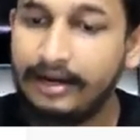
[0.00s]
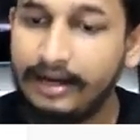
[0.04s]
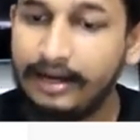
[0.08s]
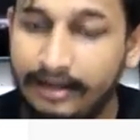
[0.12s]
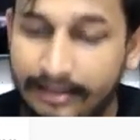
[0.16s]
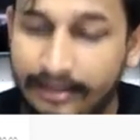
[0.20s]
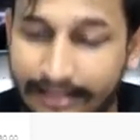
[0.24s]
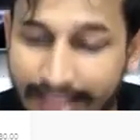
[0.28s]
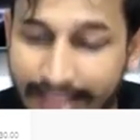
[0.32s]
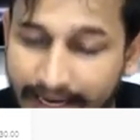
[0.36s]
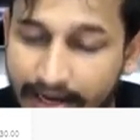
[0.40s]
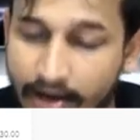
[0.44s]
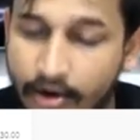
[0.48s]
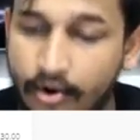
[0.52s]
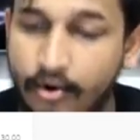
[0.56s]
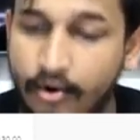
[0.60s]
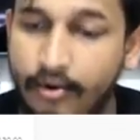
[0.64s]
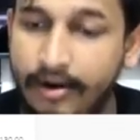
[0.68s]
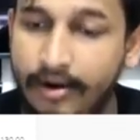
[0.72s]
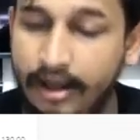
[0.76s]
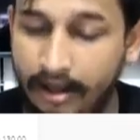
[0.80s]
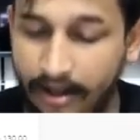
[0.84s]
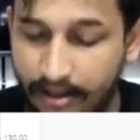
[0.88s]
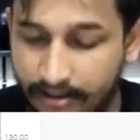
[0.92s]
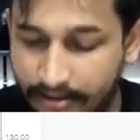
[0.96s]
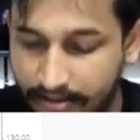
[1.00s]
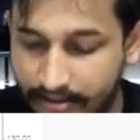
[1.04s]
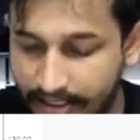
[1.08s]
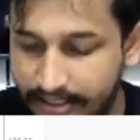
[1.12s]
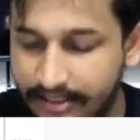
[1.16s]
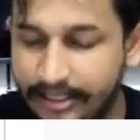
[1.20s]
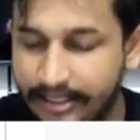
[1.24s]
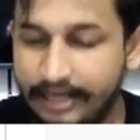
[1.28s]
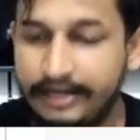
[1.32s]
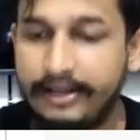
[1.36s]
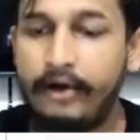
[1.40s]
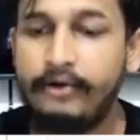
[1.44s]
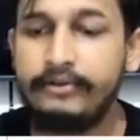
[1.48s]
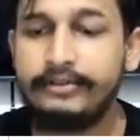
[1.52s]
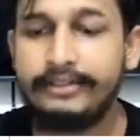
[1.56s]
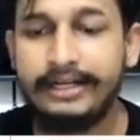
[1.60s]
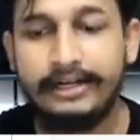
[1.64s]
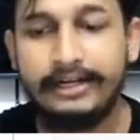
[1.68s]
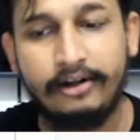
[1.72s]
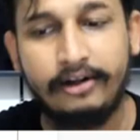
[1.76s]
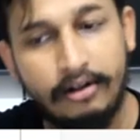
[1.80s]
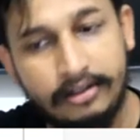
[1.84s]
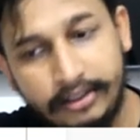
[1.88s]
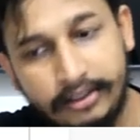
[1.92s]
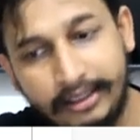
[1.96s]
Then then the downside
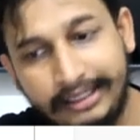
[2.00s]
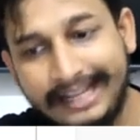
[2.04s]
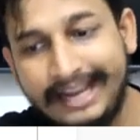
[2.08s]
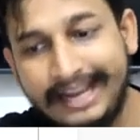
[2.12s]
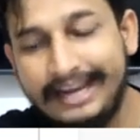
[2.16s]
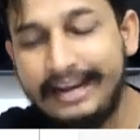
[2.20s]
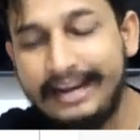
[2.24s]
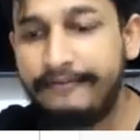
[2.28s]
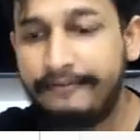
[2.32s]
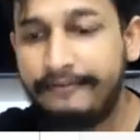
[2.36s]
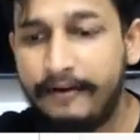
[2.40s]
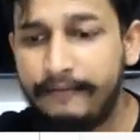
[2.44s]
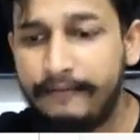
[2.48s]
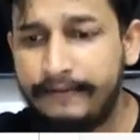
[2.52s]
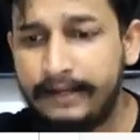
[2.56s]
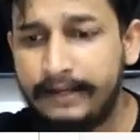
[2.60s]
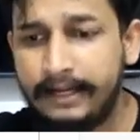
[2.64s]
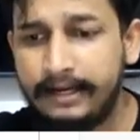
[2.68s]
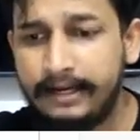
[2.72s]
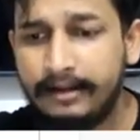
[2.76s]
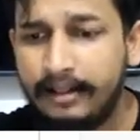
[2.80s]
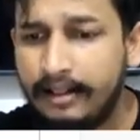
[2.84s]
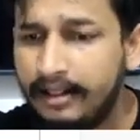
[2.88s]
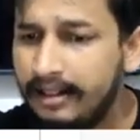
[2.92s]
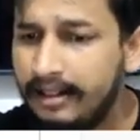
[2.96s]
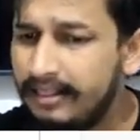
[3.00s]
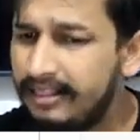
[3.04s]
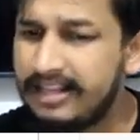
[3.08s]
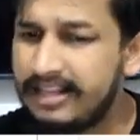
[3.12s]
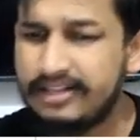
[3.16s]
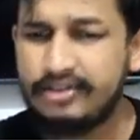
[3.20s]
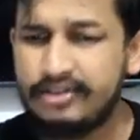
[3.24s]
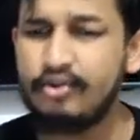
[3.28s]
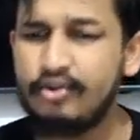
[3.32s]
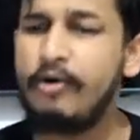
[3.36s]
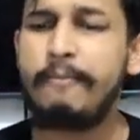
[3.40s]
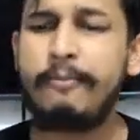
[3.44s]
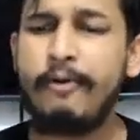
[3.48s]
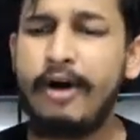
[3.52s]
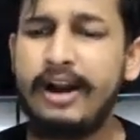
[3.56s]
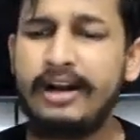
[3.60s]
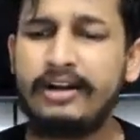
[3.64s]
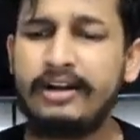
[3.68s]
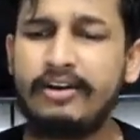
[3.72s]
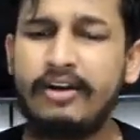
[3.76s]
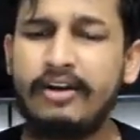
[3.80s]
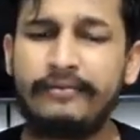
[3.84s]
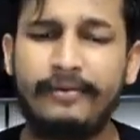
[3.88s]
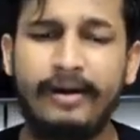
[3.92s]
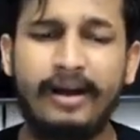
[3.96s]
also 10 and 15. There's no
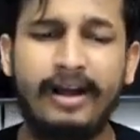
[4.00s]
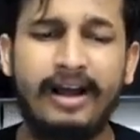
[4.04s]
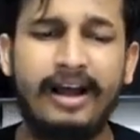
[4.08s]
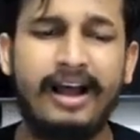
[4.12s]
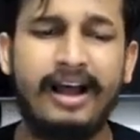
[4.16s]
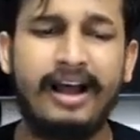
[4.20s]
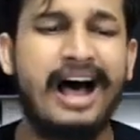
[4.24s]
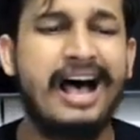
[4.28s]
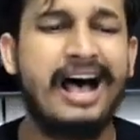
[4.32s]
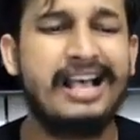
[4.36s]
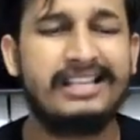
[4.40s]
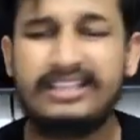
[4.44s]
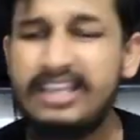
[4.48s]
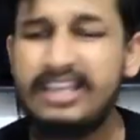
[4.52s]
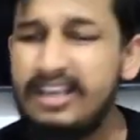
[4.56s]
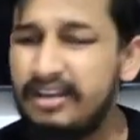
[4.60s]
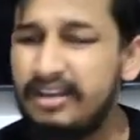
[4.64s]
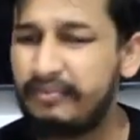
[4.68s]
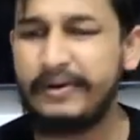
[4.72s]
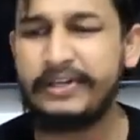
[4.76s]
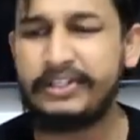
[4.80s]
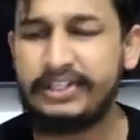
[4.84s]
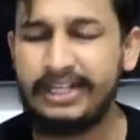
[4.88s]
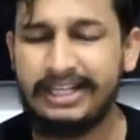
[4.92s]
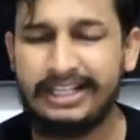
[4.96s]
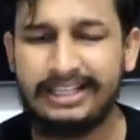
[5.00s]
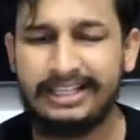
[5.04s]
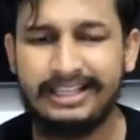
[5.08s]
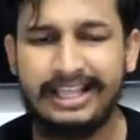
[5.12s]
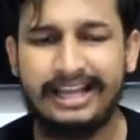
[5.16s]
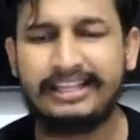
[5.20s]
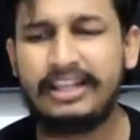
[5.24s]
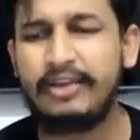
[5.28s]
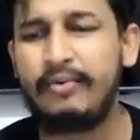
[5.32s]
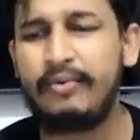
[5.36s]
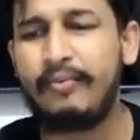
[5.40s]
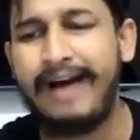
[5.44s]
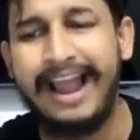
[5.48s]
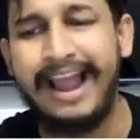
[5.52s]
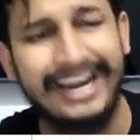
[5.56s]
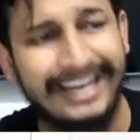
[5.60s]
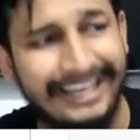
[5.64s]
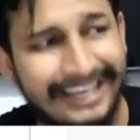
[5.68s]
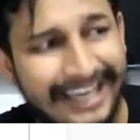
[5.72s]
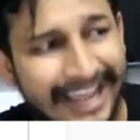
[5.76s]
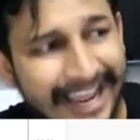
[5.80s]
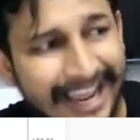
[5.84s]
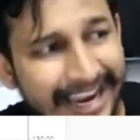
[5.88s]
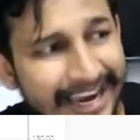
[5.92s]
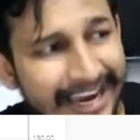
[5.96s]
point of asking question in that why
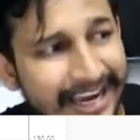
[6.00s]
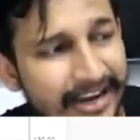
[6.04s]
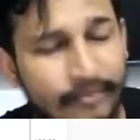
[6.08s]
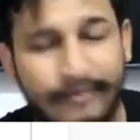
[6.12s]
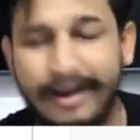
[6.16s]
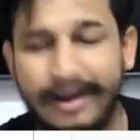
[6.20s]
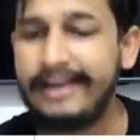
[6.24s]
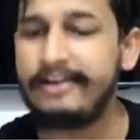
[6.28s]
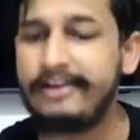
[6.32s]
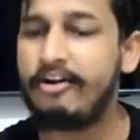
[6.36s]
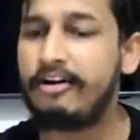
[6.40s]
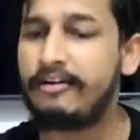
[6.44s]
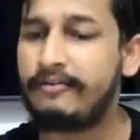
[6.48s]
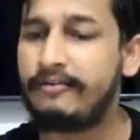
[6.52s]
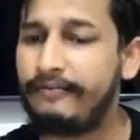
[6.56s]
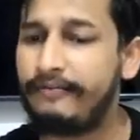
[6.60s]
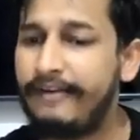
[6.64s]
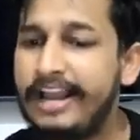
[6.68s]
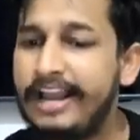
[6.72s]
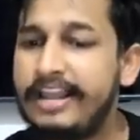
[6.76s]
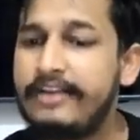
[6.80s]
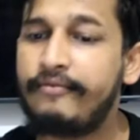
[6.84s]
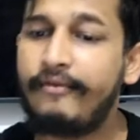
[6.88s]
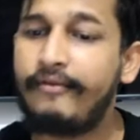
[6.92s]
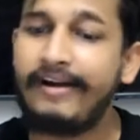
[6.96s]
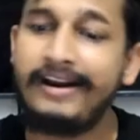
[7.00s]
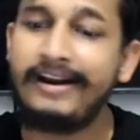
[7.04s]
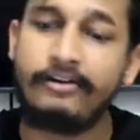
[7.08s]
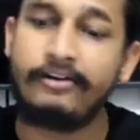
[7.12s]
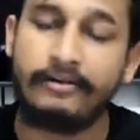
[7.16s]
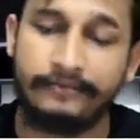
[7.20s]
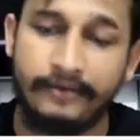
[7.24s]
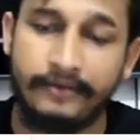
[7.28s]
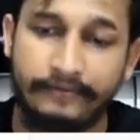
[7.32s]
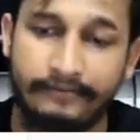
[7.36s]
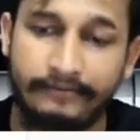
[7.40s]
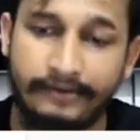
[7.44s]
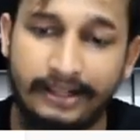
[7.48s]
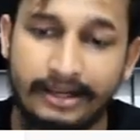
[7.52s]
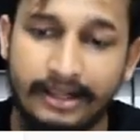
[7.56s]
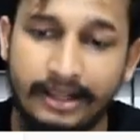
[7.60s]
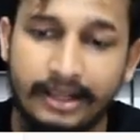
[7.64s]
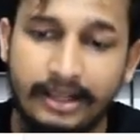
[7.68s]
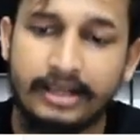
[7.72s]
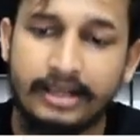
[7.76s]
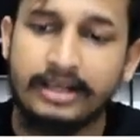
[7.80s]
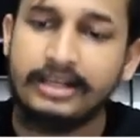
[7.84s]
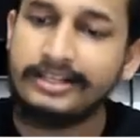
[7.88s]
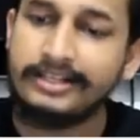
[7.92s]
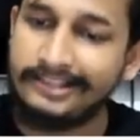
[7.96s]
10, why not 5, why not 15?
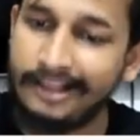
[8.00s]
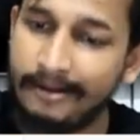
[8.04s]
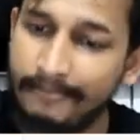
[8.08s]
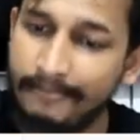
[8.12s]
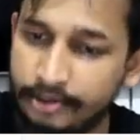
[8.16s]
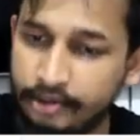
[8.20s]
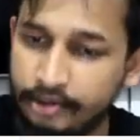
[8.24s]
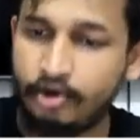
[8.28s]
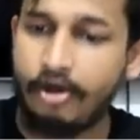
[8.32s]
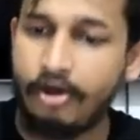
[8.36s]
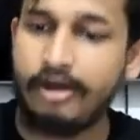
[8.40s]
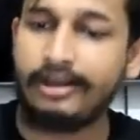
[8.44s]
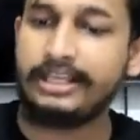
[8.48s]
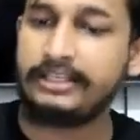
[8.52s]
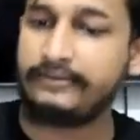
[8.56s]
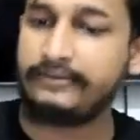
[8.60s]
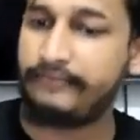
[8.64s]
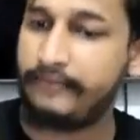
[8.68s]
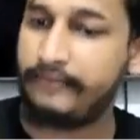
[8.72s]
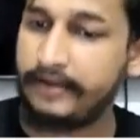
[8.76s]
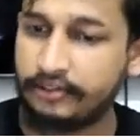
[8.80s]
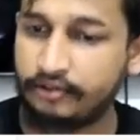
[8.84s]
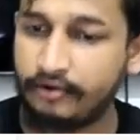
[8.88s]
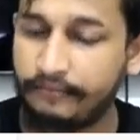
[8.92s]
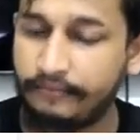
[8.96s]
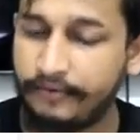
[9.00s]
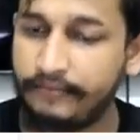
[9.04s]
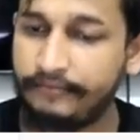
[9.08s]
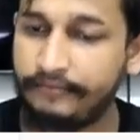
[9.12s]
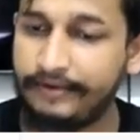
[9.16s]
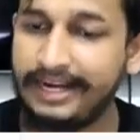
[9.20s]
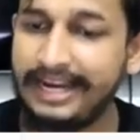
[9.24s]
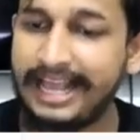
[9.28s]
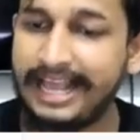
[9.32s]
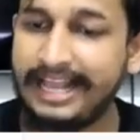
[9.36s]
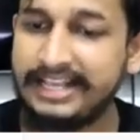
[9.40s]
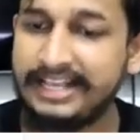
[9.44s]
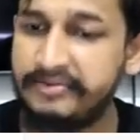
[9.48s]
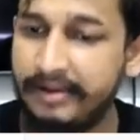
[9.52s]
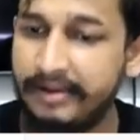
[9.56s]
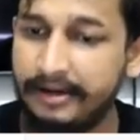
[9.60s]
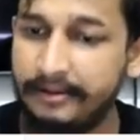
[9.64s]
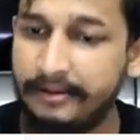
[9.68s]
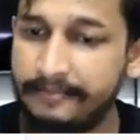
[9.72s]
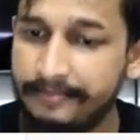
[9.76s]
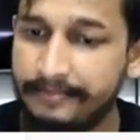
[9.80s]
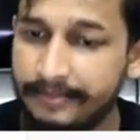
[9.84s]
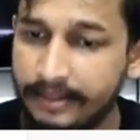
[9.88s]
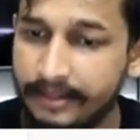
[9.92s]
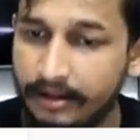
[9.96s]
Some stock is fixed to 15 as well.
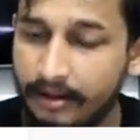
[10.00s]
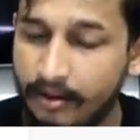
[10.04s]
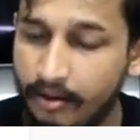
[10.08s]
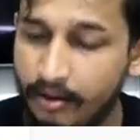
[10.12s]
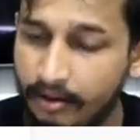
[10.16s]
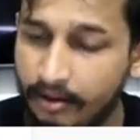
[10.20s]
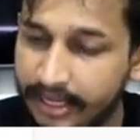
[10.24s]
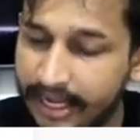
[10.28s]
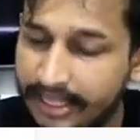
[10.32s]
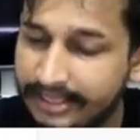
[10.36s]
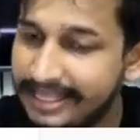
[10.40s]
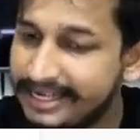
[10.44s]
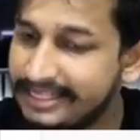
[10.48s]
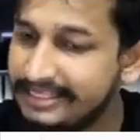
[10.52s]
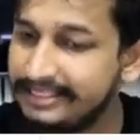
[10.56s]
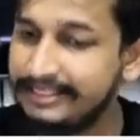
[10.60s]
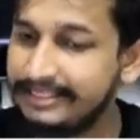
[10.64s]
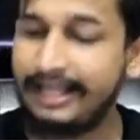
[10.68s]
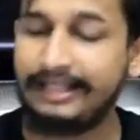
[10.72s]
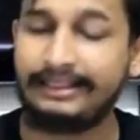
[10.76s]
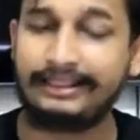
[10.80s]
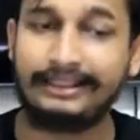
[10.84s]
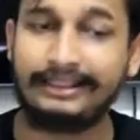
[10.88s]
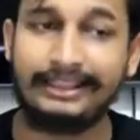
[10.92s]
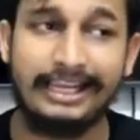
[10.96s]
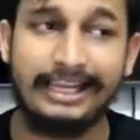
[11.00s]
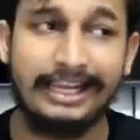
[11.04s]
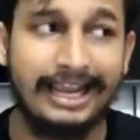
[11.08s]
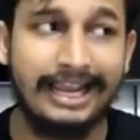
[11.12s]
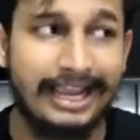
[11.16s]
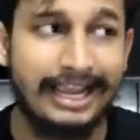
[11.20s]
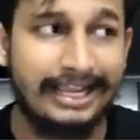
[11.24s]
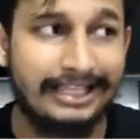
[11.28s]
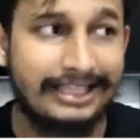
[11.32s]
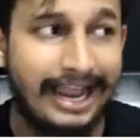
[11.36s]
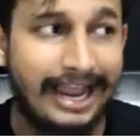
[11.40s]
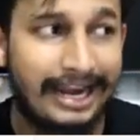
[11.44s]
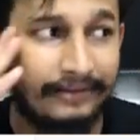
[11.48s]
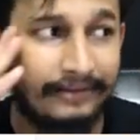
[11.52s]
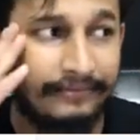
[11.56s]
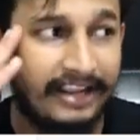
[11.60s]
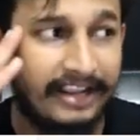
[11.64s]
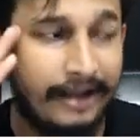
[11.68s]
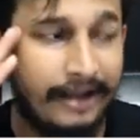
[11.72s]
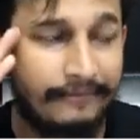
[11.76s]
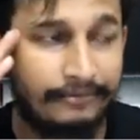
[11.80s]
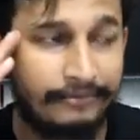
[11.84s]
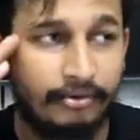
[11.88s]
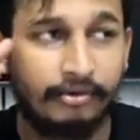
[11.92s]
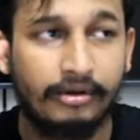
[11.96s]
Okay, there is nothing like that. We
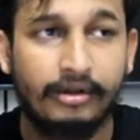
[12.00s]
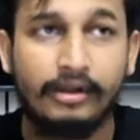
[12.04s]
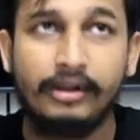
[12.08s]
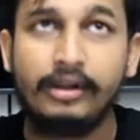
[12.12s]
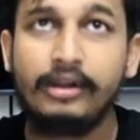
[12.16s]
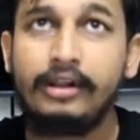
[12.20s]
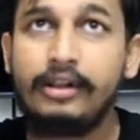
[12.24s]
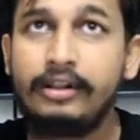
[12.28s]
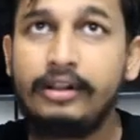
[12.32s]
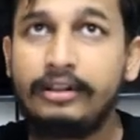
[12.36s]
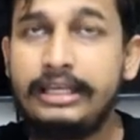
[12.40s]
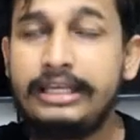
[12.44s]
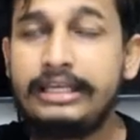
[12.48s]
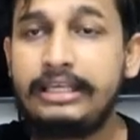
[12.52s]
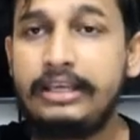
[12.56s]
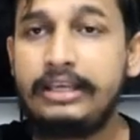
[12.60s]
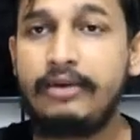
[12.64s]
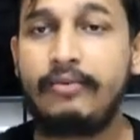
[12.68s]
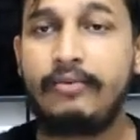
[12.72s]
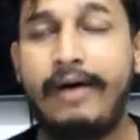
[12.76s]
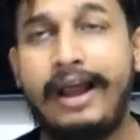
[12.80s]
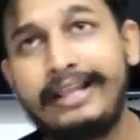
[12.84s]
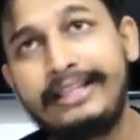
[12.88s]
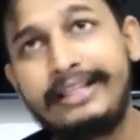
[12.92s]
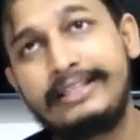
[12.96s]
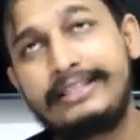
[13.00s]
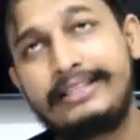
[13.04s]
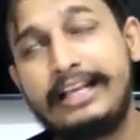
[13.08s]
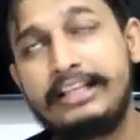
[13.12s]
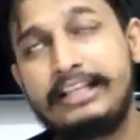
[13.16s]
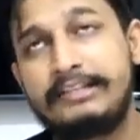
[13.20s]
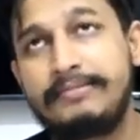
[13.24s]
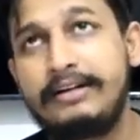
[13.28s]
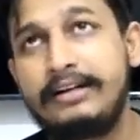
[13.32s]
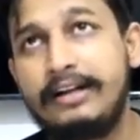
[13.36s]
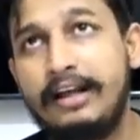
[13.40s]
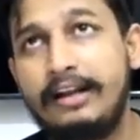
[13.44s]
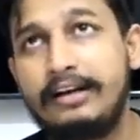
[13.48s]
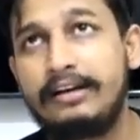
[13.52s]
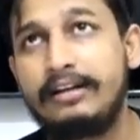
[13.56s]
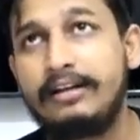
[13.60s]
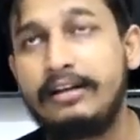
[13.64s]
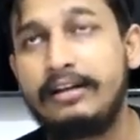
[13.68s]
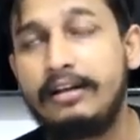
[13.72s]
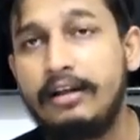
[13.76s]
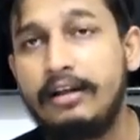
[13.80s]
have to think why this has been done.